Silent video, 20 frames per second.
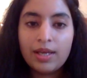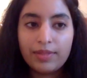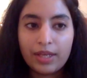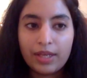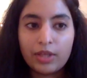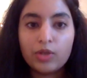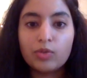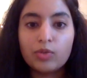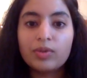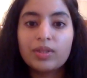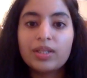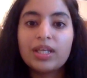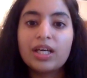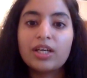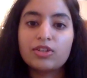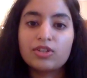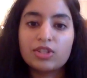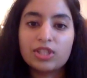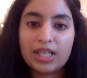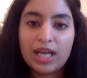that you really
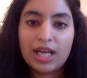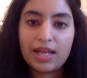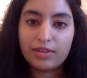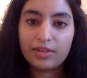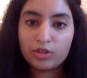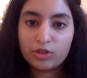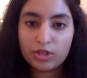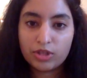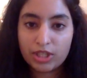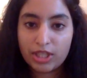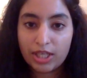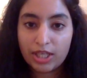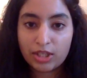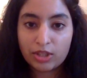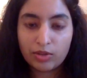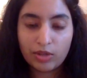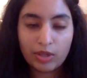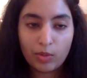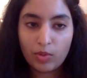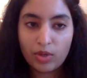understand their
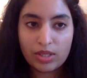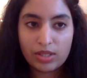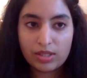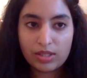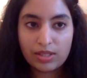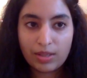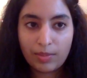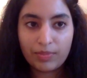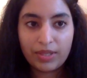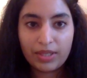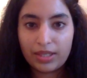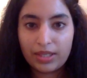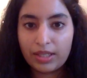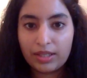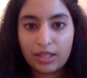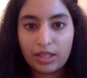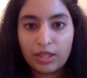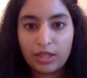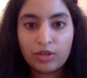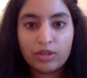trajectory was something that
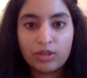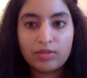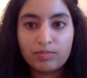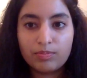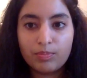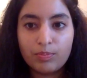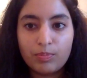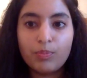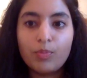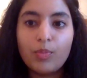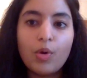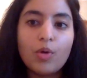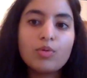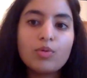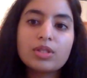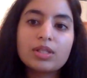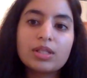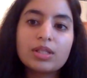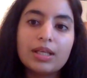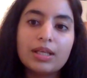they could
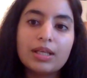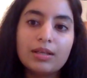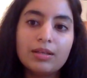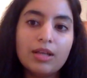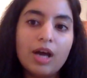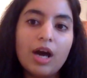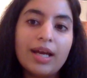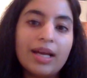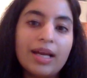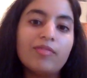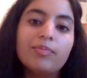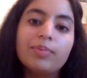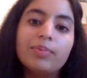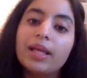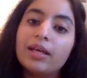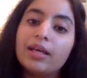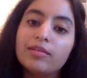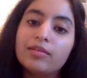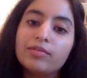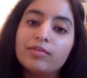mostly not have
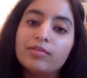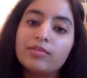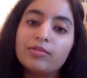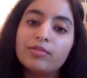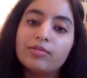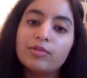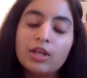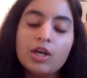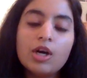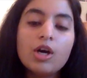planned for.